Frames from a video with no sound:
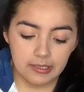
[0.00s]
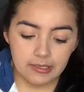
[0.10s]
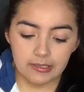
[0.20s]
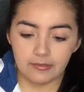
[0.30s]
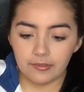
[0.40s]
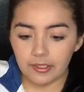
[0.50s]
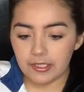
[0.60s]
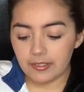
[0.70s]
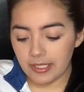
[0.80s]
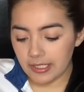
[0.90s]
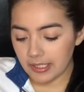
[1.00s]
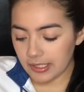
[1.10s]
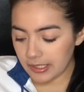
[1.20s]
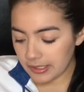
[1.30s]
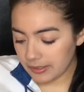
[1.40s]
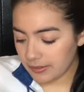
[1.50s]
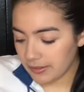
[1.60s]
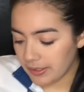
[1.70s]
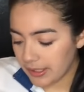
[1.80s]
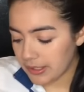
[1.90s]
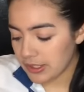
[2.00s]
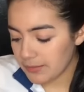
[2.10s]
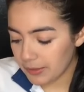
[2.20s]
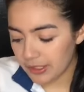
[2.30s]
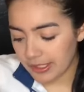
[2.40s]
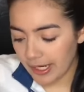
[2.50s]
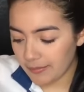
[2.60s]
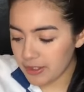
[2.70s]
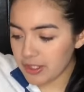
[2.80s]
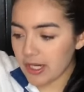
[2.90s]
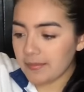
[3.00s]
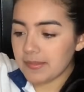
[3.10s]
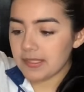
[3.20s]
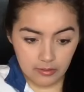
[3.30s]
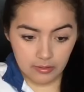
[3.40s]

then of course right here you can go ahead and just put your camera straps.